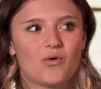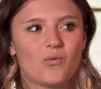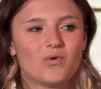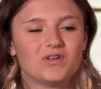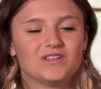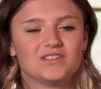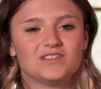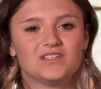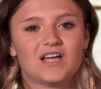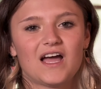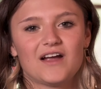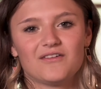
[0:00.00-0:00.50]

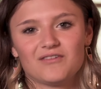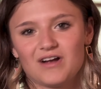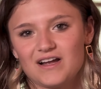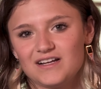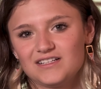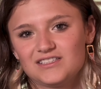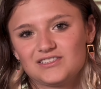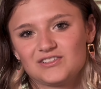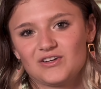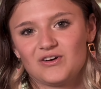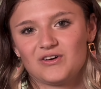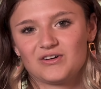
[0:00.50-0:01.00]
when I
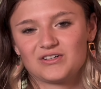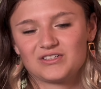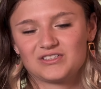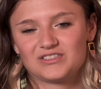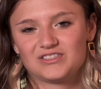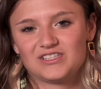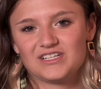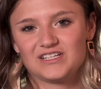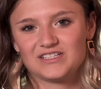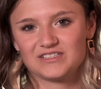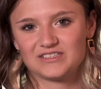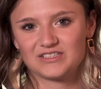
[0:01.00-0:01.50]
write songs,
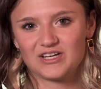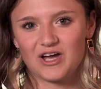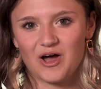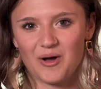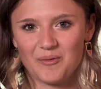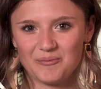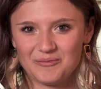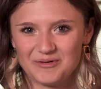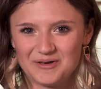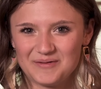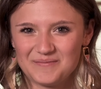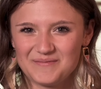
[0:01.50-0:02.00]
things
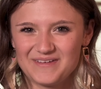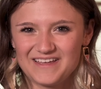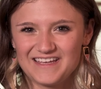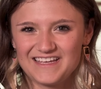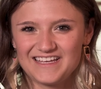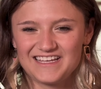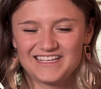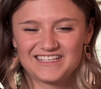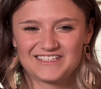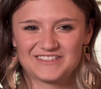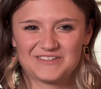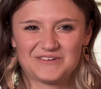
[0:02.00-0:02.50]
come to
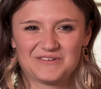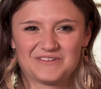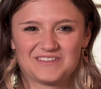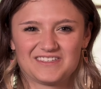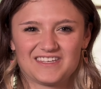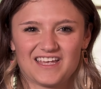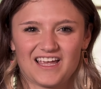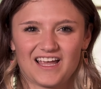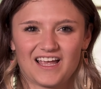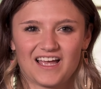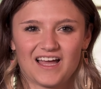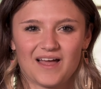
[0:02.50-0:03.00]
me. So
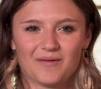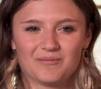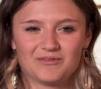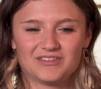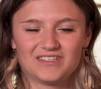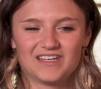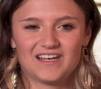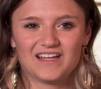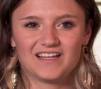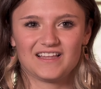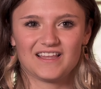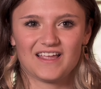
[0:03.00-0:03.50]
it's like I'm
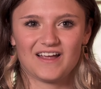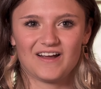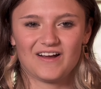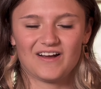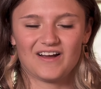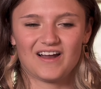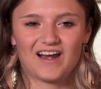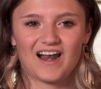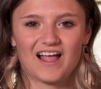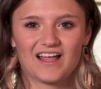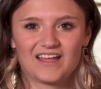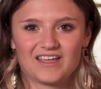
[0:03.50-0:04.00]
sitting there
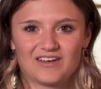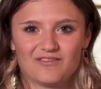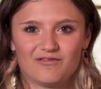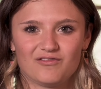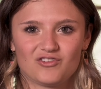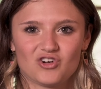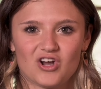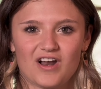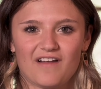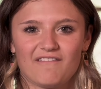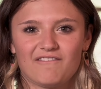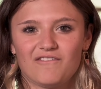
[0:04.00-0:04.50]
and I can
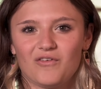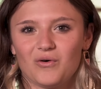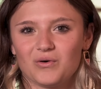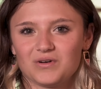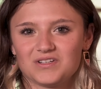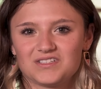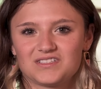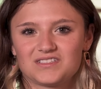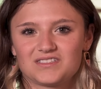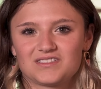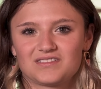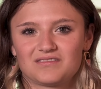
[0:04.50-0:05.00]
try to
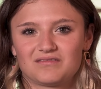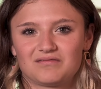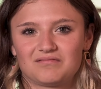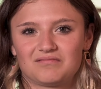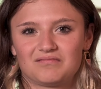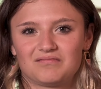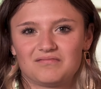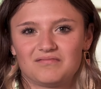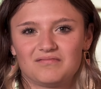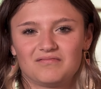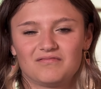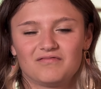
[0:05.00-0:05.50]
force
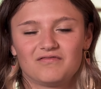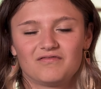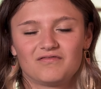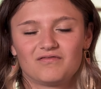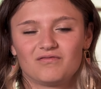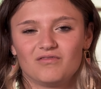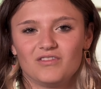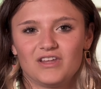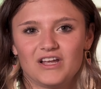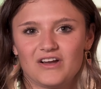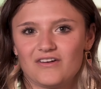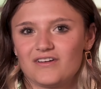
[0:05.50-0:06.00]

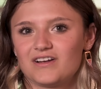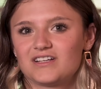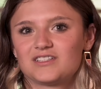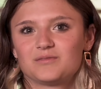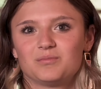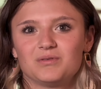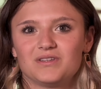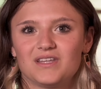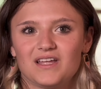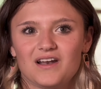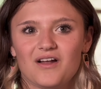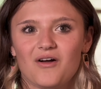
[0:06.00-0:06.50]
lyrics,
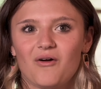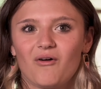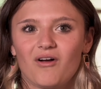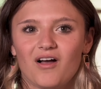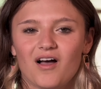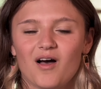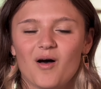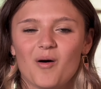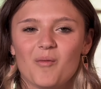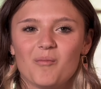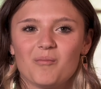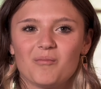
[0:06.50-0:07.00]
but they don't
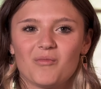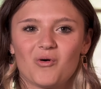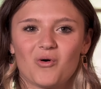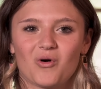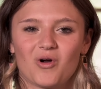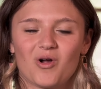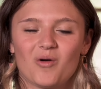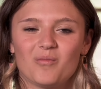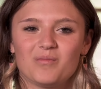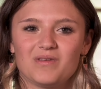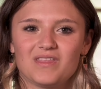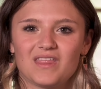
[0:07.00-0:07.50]
come.
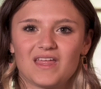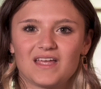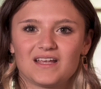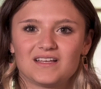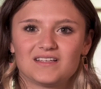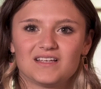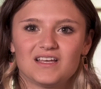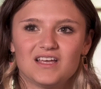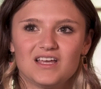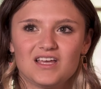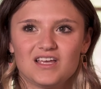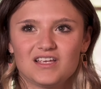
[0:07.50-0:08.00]
Or I'll be
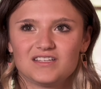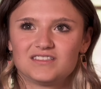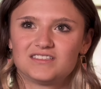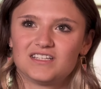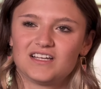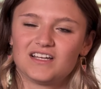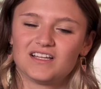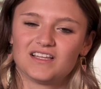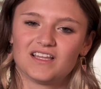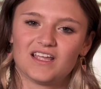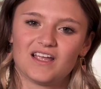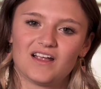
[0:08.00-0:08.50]
like
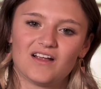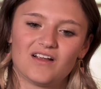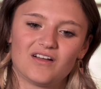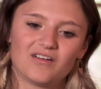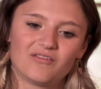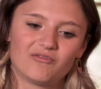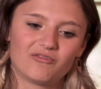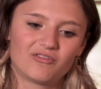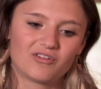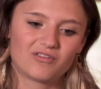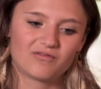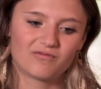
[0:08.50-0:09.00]
sitting there
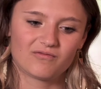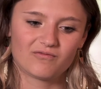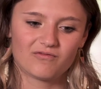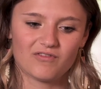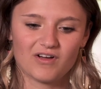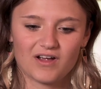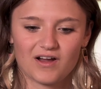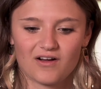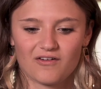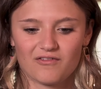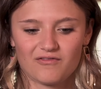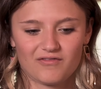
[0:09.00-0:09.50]
and
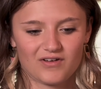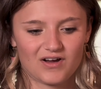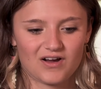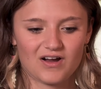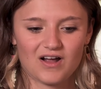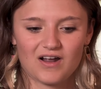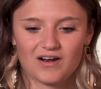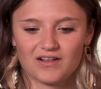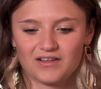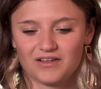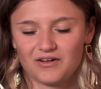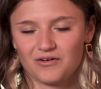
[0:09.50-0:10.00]
like figure
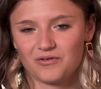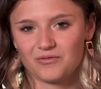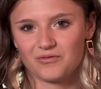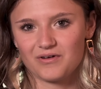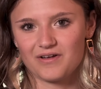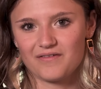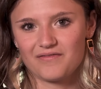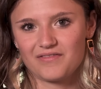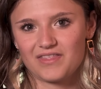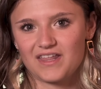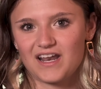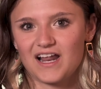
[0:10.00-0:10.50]
out a little
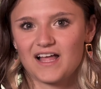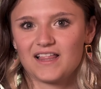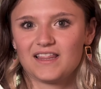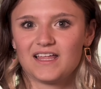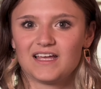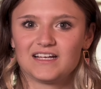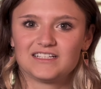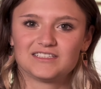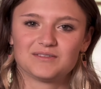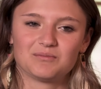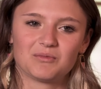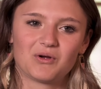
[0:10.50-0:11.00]
riff that I
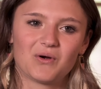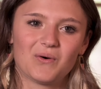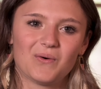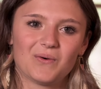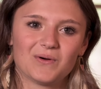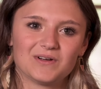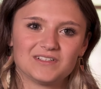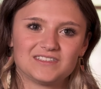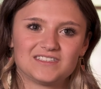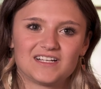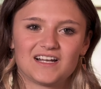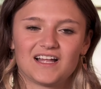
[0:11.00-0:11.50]
like, some
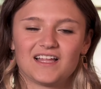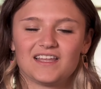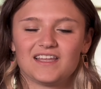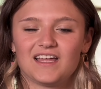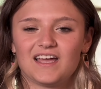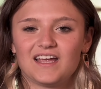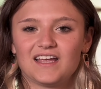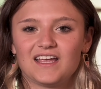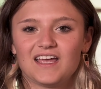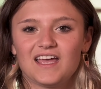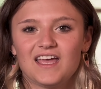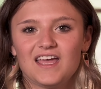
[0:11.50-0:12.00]
chords that I
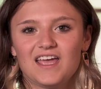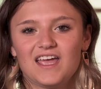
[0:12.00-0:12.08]
like,